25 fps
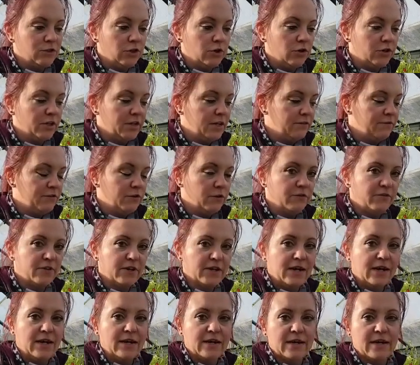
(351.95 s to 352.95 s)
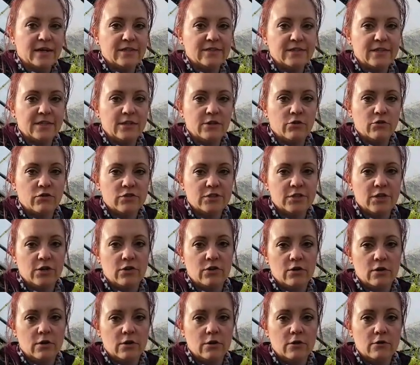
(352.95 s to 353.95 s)
or you never know if a cat gets in, knocks it
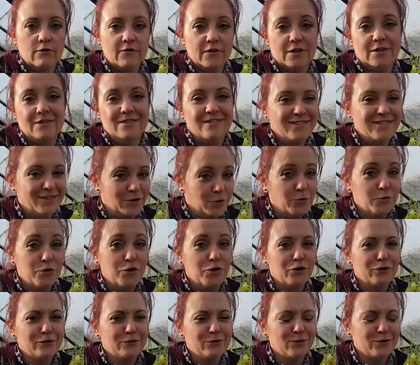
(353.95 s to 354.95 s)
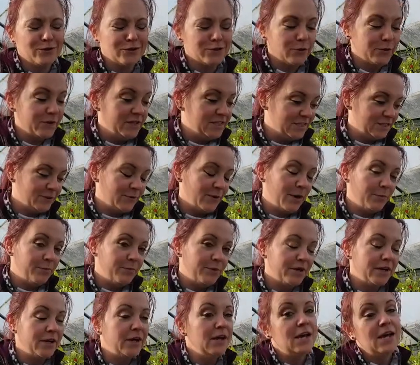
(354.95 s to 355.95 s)
all over. Who knows what's going to
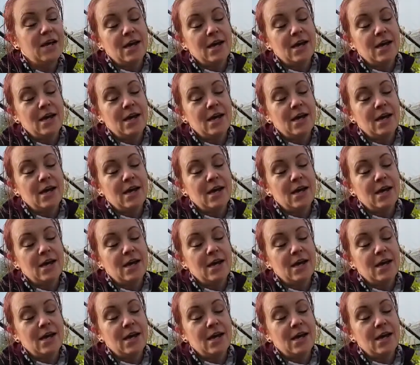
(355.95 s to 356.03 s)
happen?